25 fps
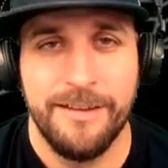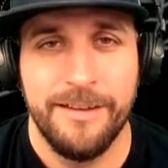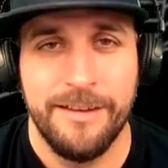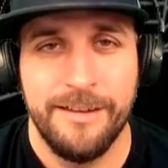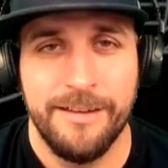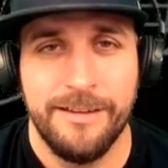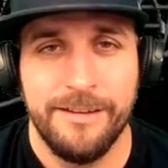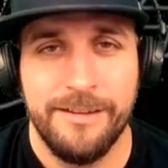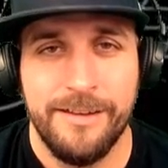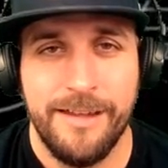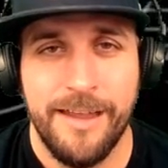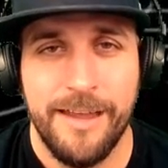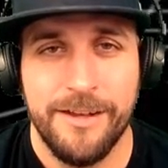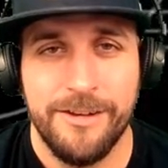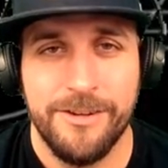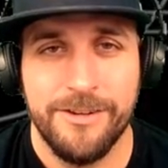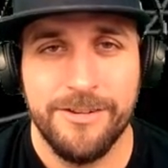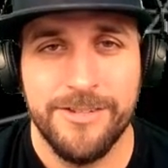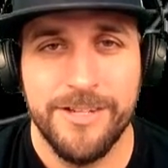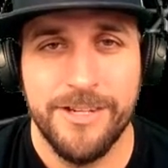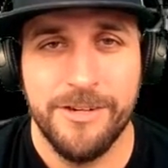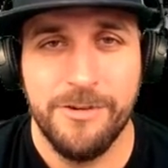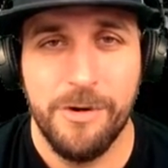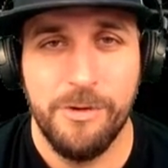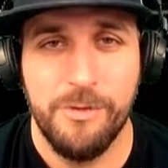That turns
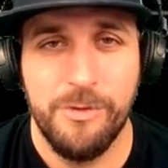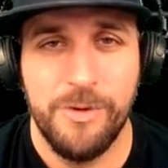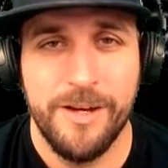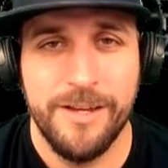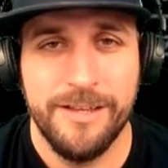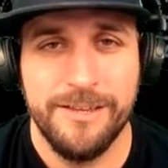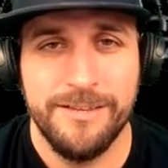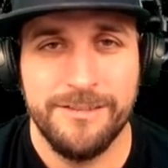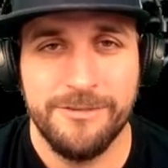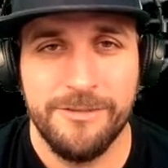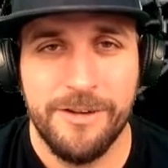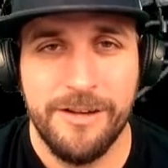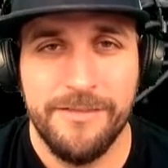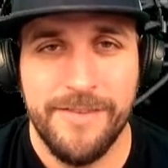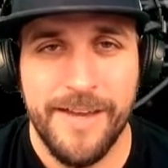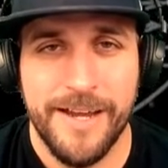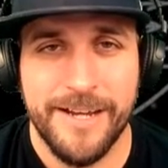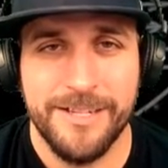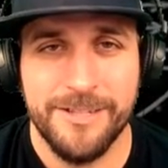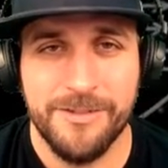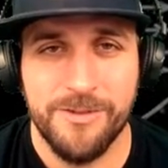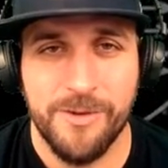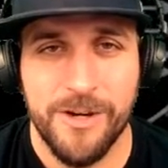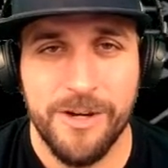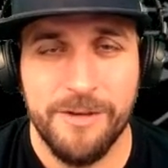into a 1, so I have x
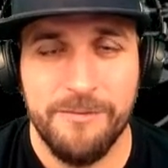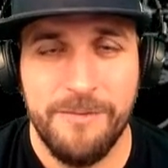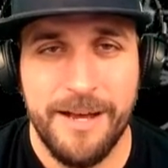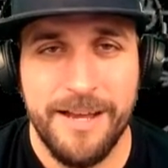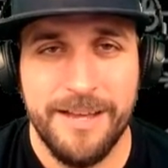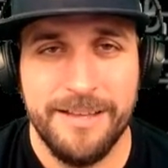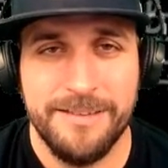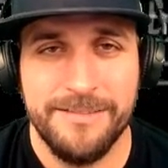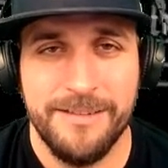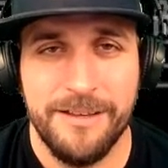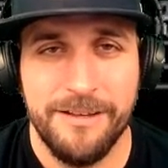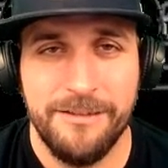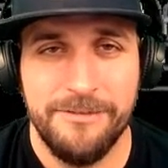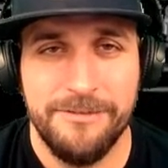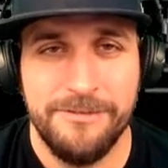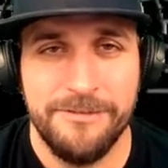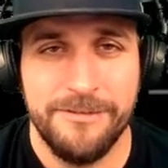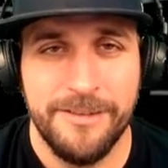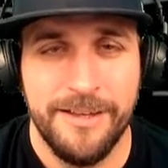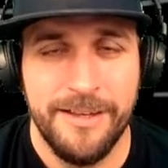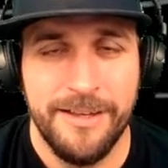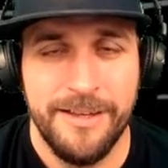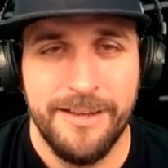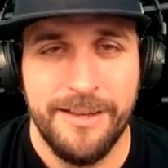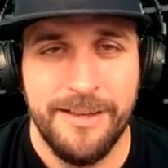squared by itself.
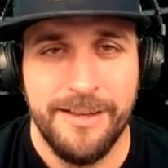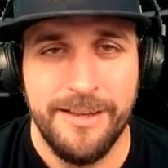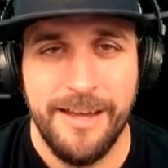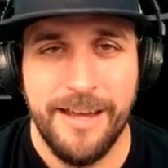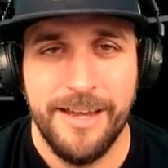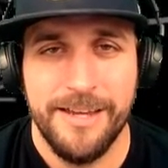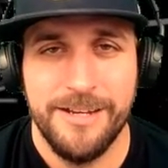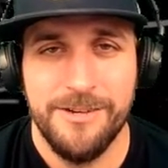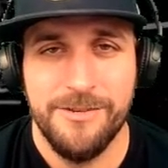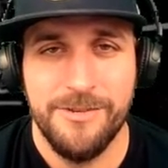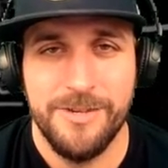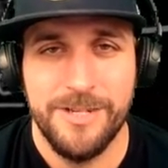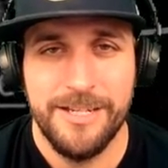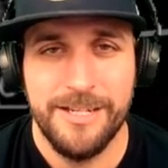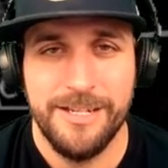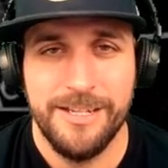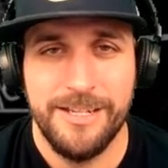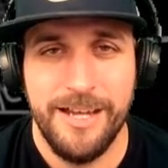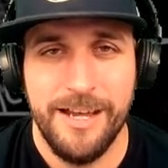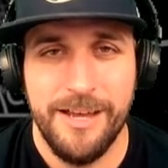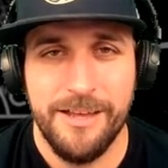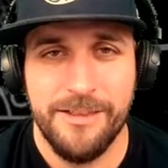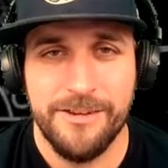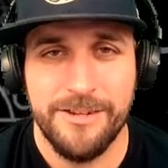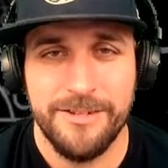I do it to the
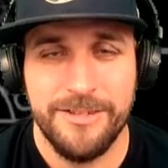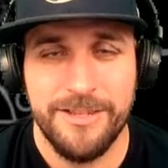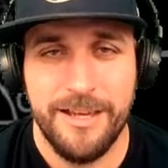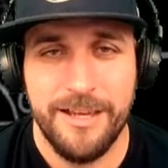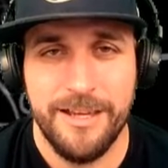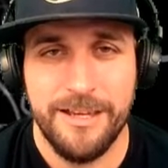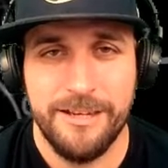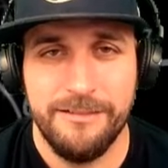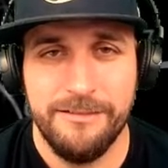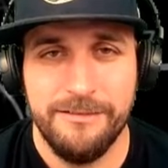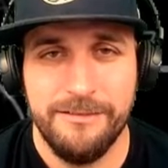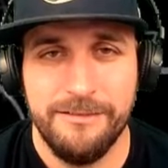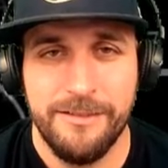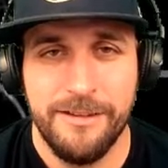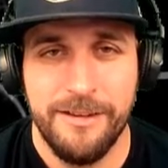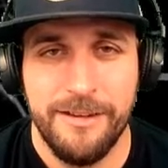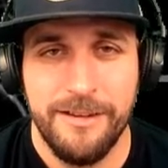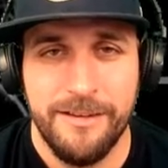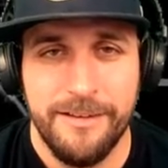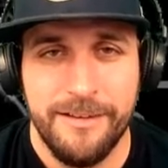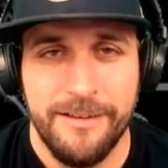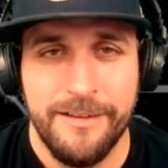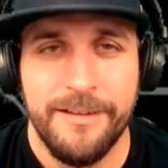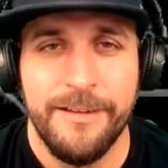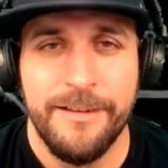other side,
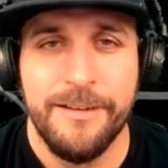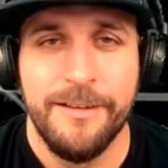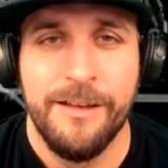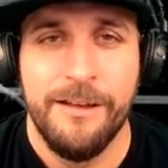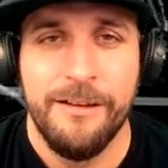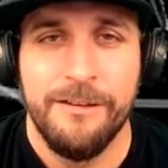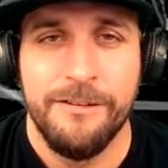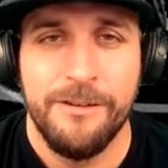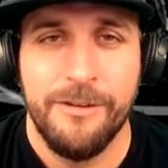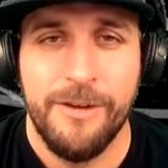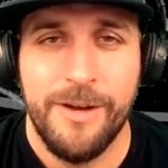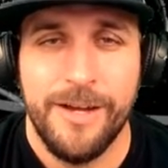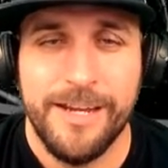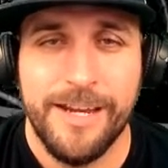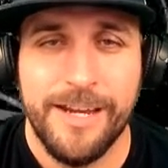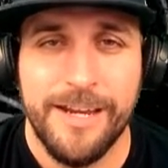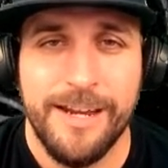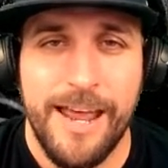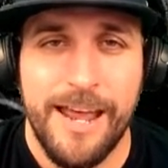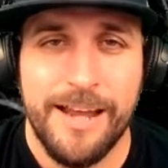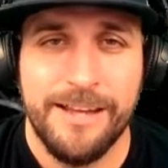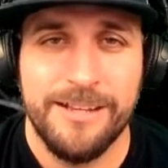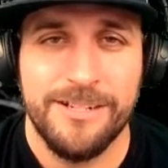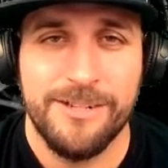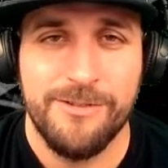so I get
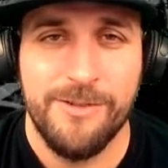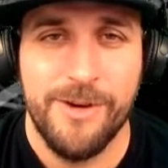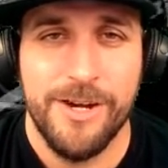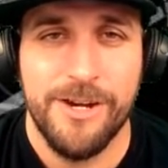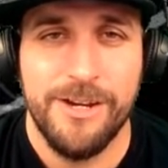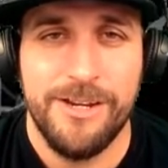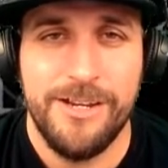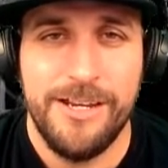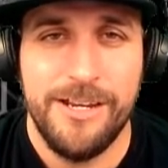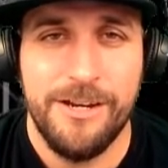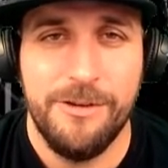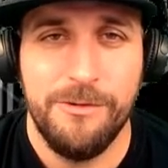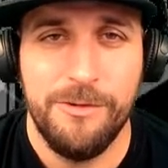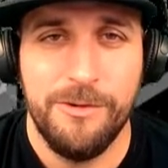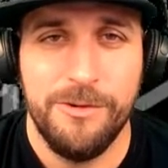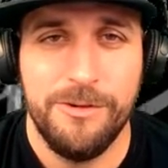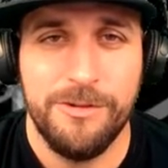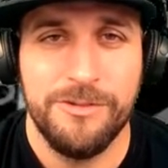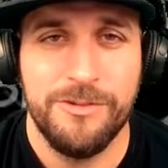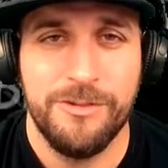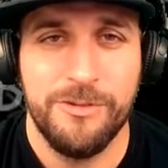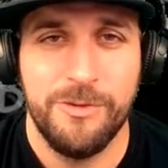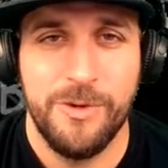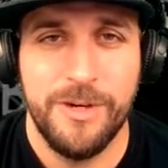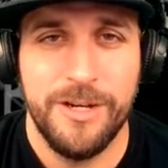x squared
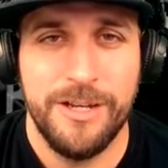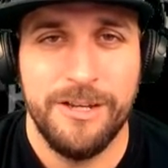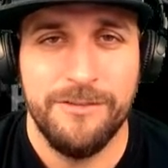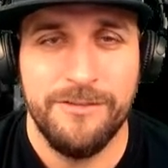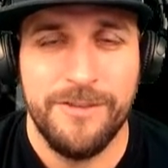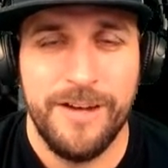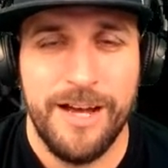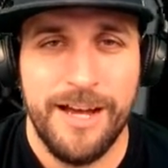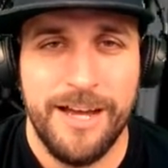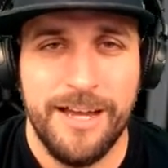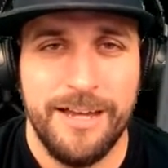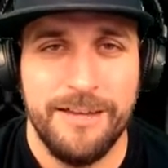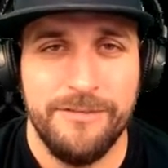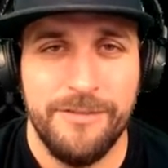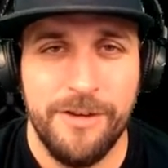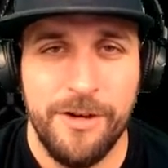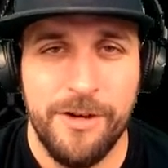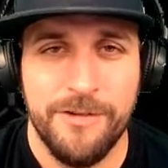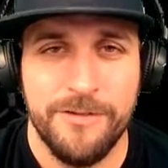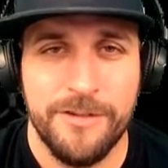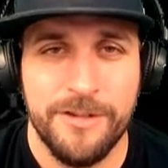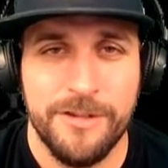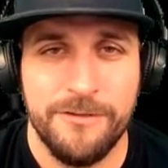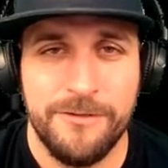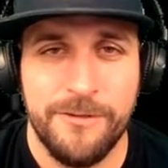equals 25
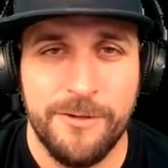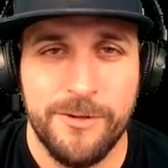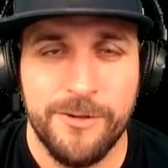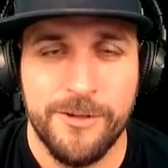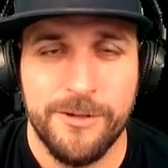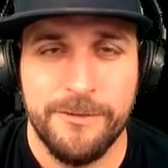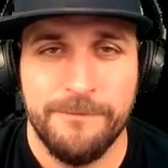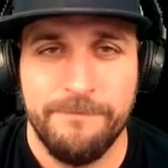over 4.